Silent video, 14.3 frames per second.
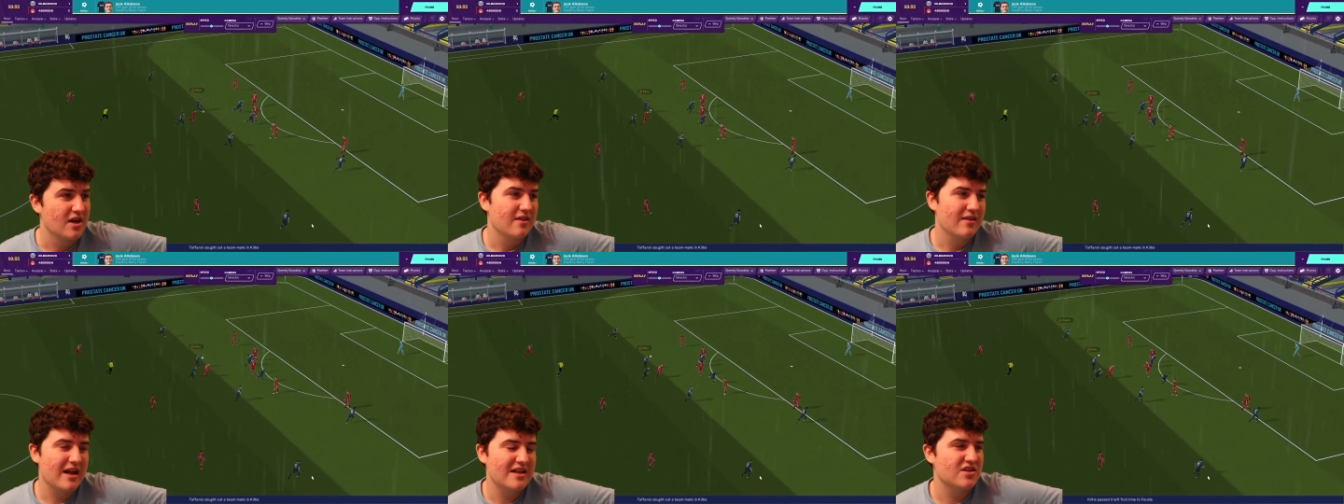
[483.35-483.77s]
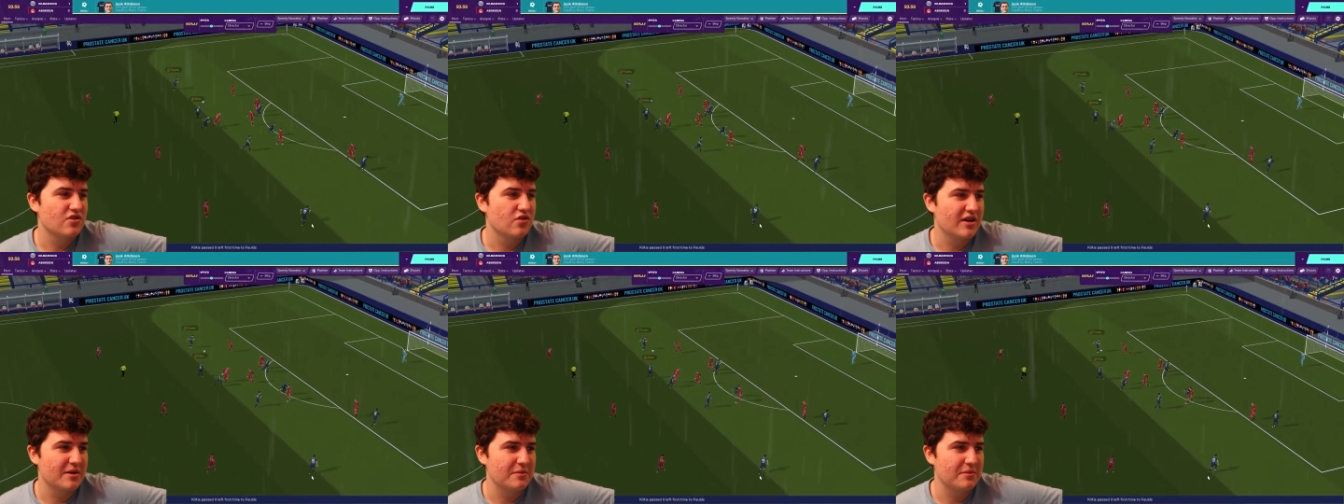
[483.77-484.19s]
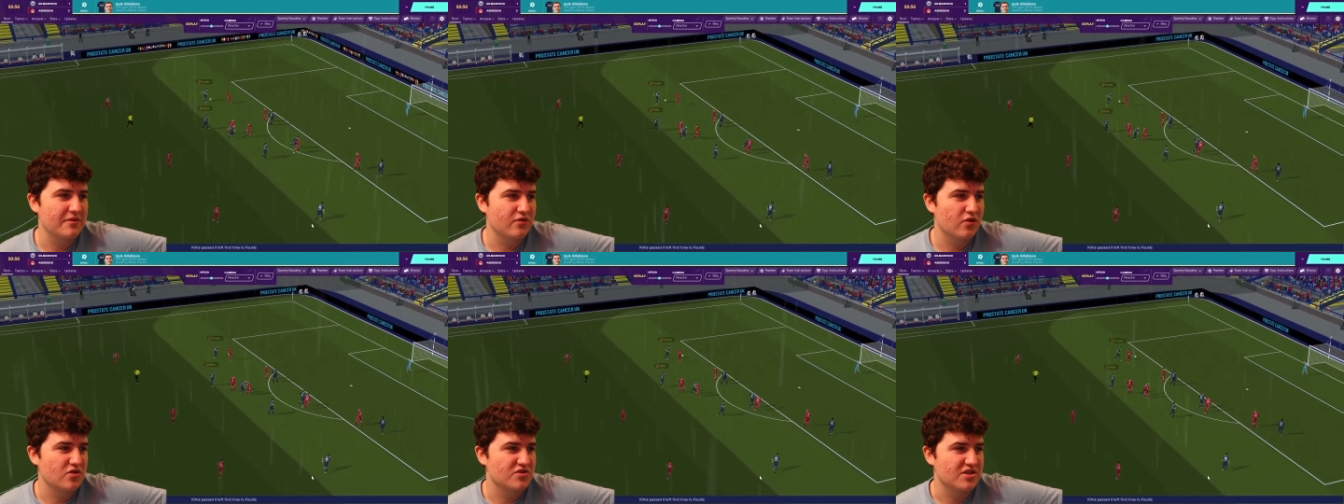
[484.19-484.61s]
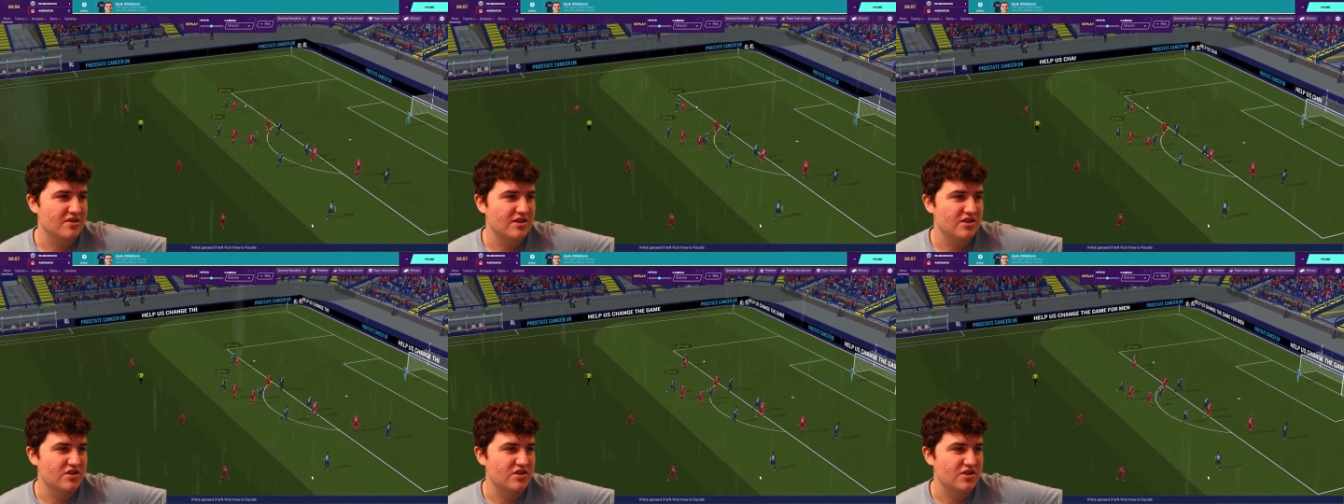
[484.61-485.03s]
That's annoying that we've lost the
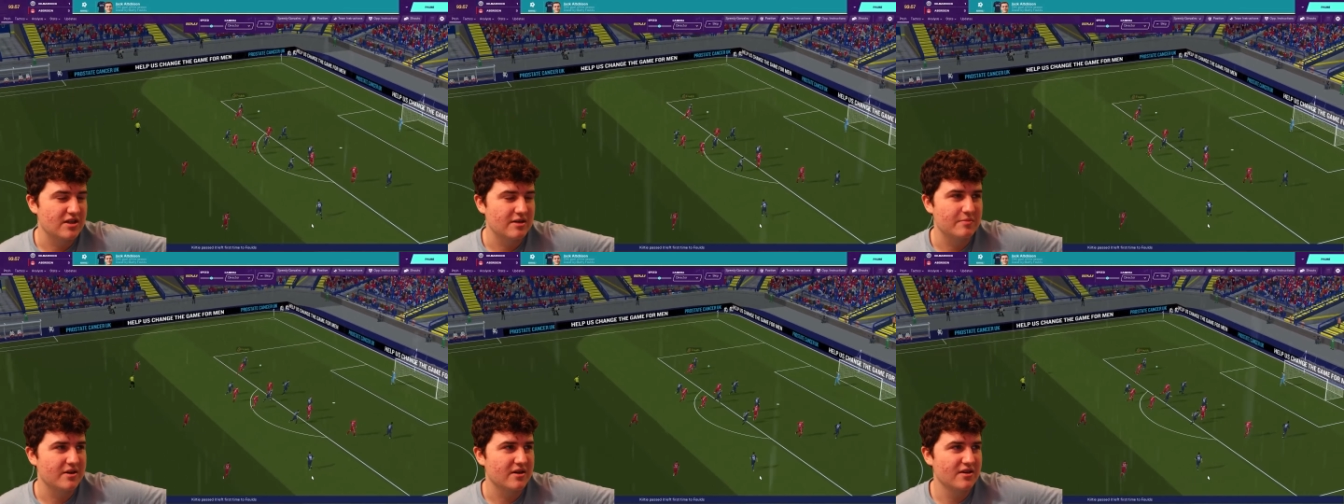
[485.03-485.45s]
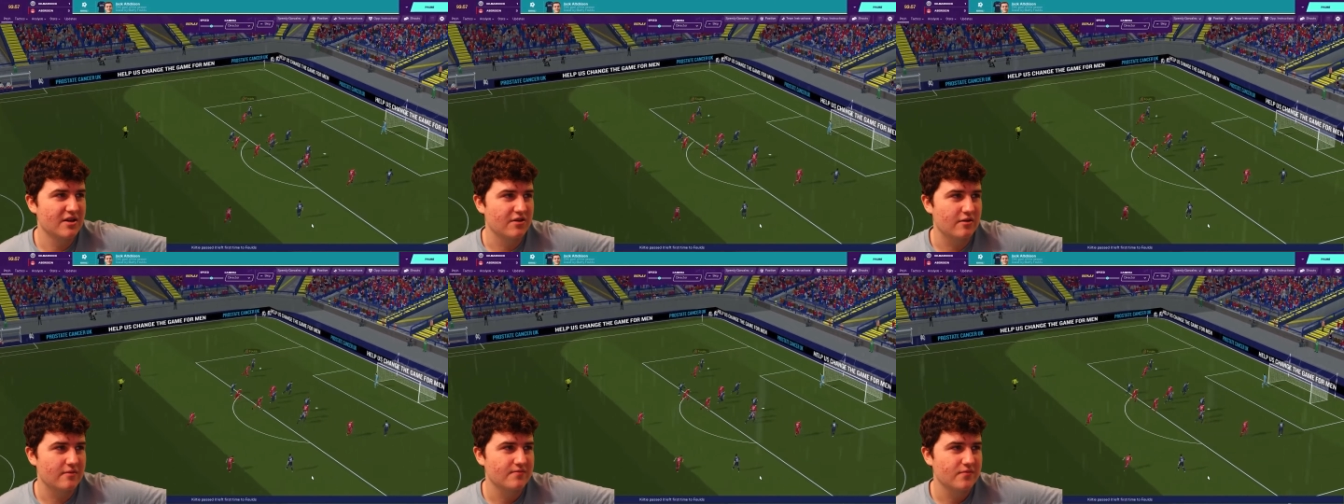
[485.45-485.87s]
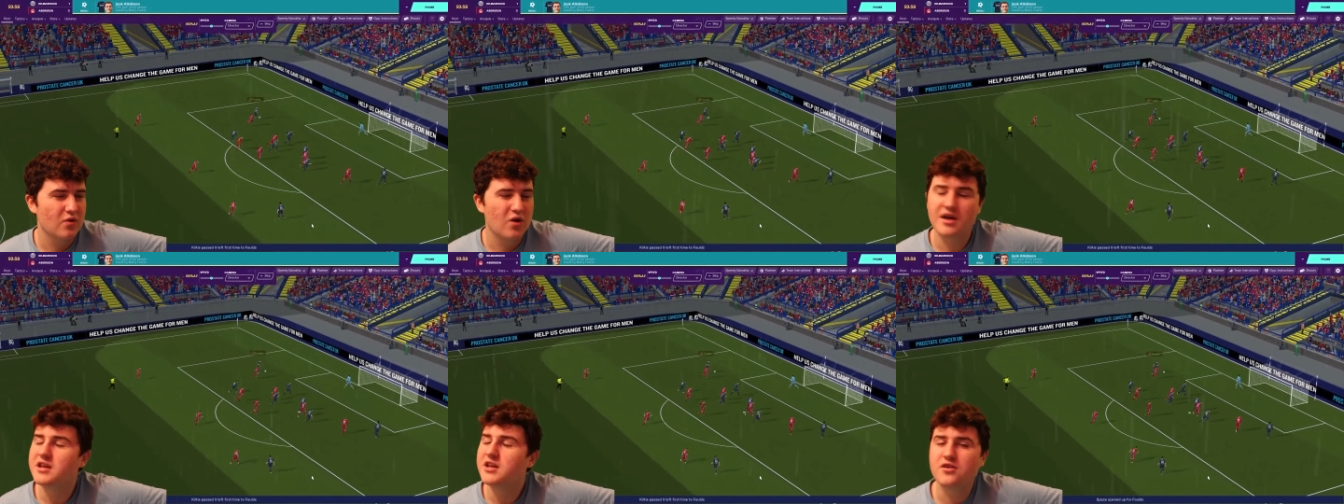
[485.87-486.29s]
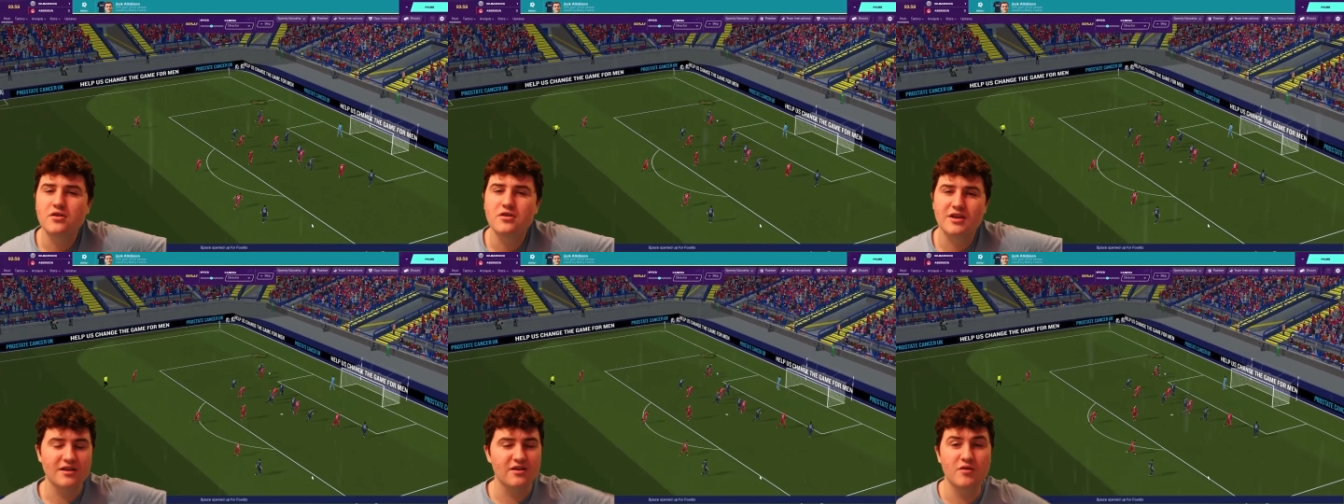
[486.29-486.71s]
clean sheet, but, you know, what can you do?
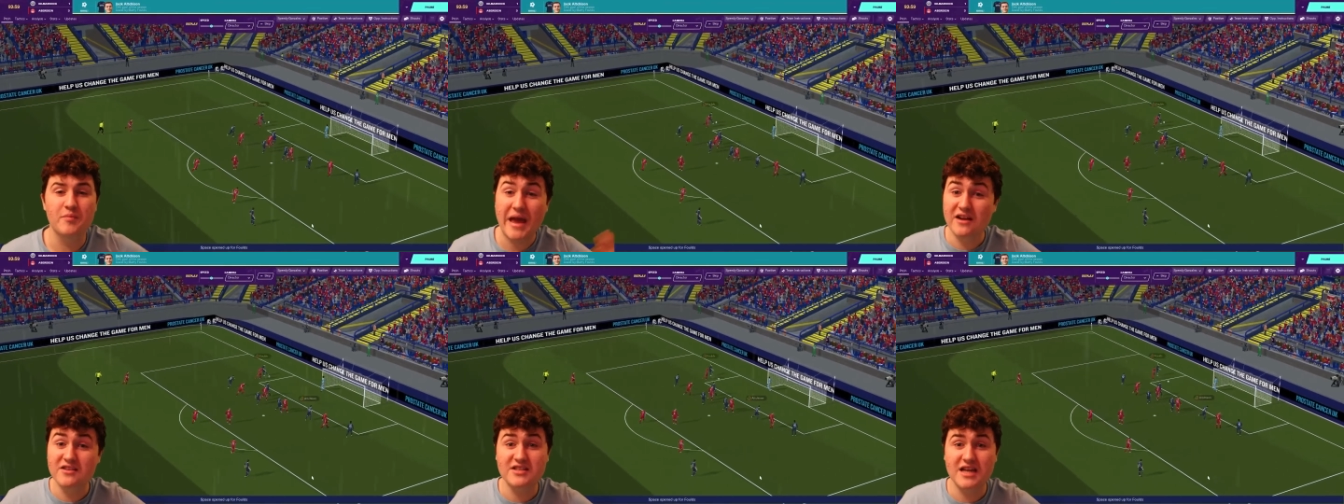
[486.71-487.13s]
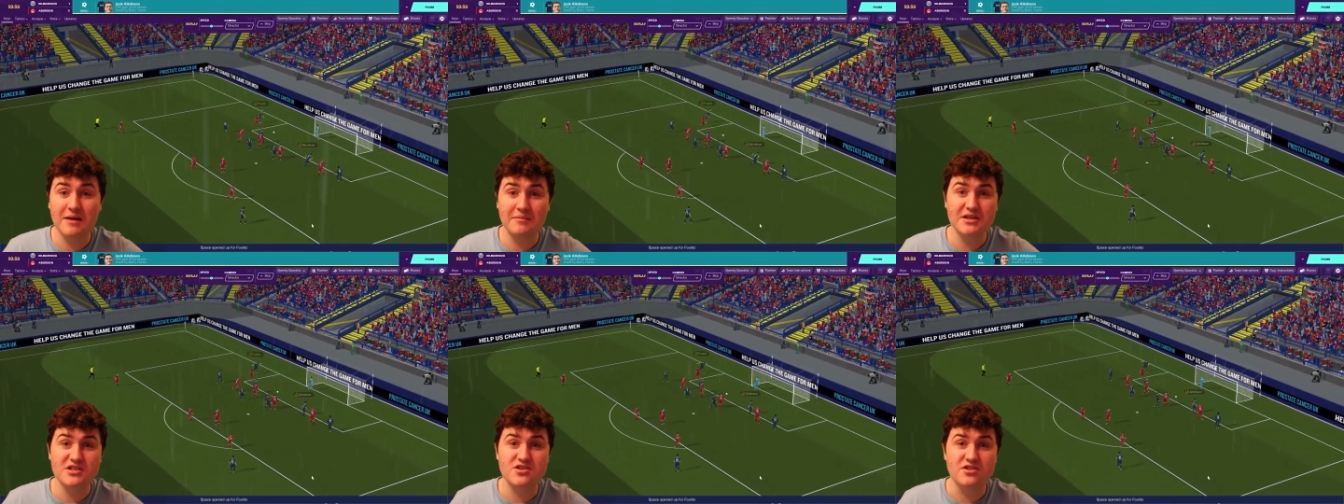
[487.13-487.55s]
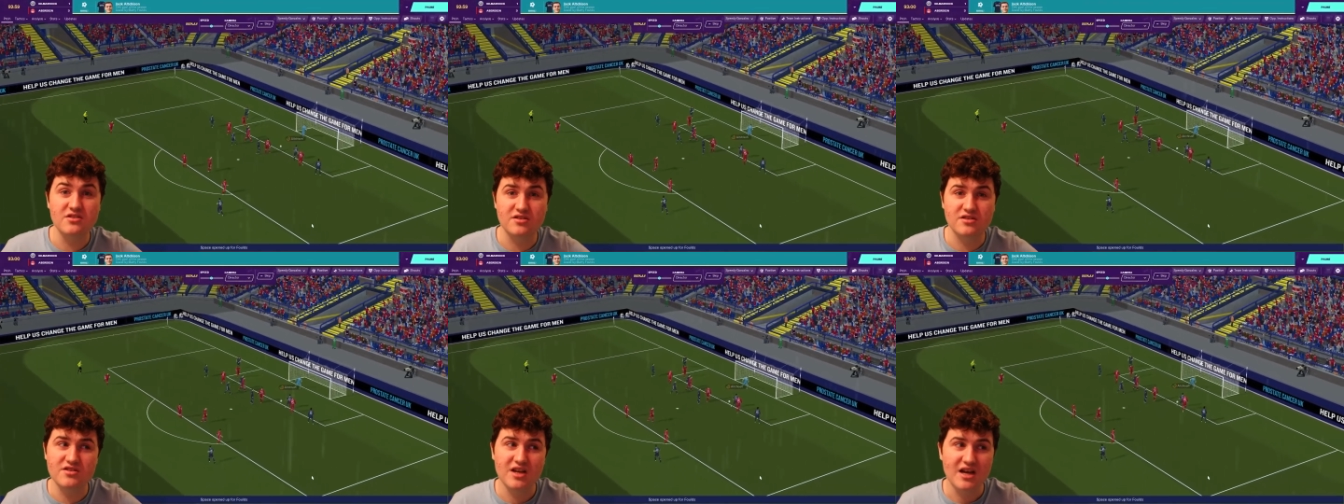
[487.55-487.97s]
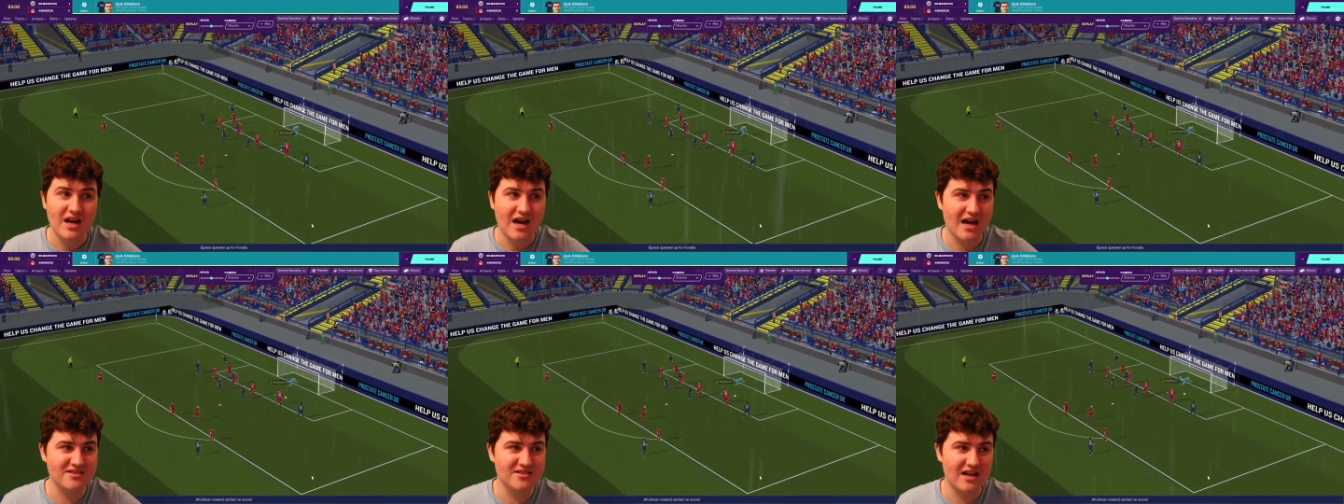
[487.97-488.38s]
You know, beggars can't be choosers,
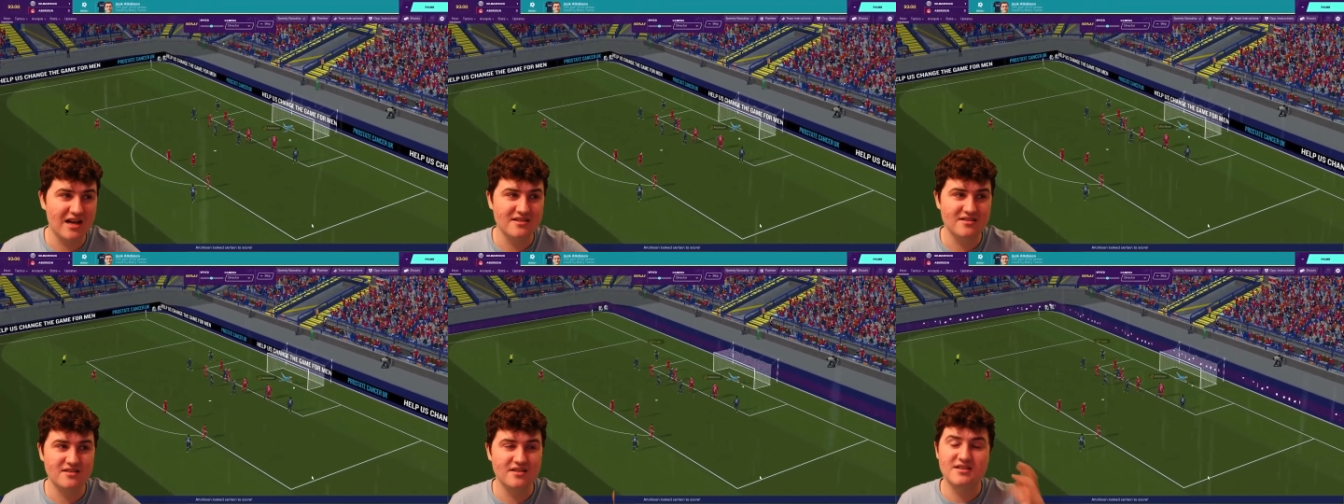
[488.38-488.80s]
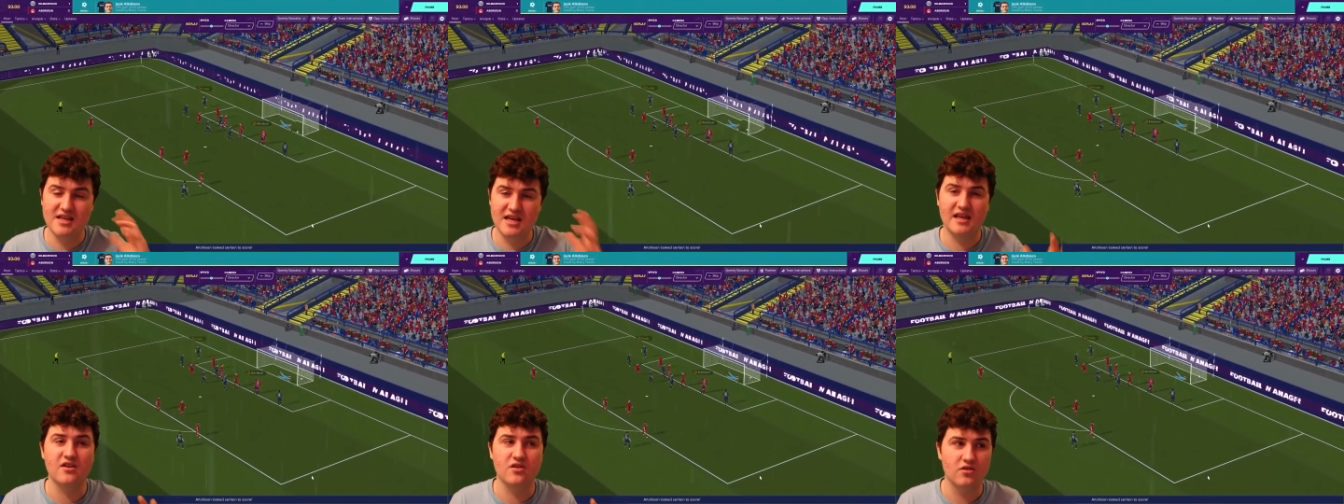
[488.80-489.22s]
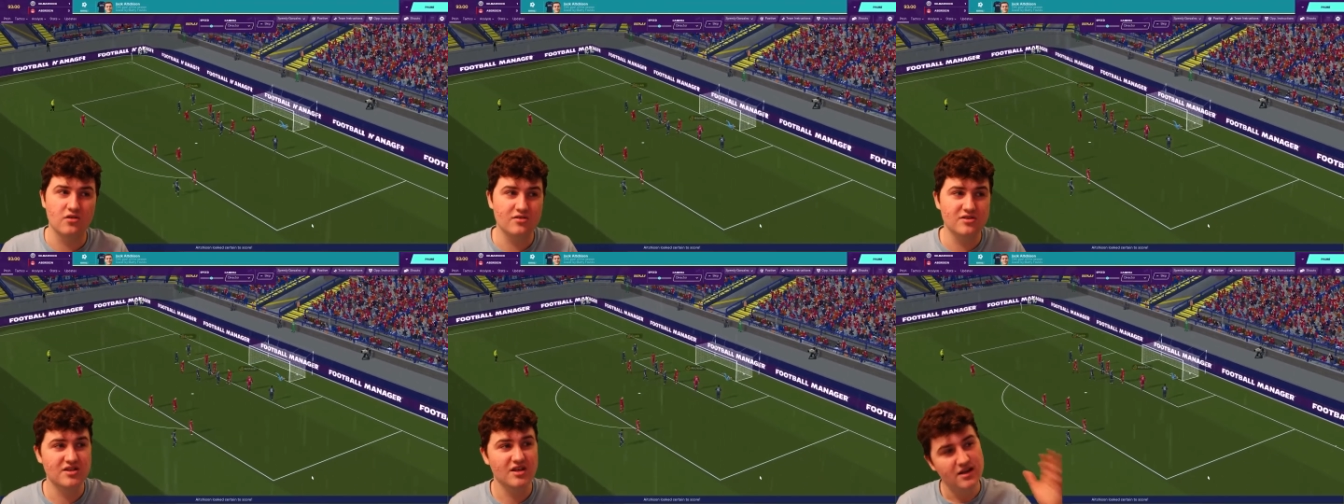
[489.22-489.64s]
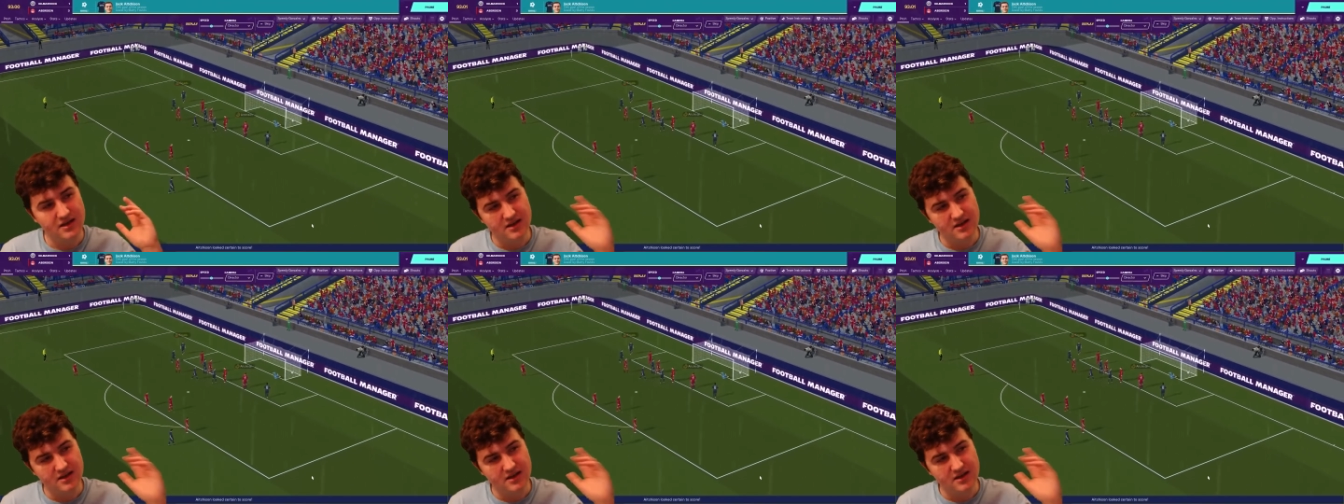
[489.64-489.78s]
as, as the saying goes.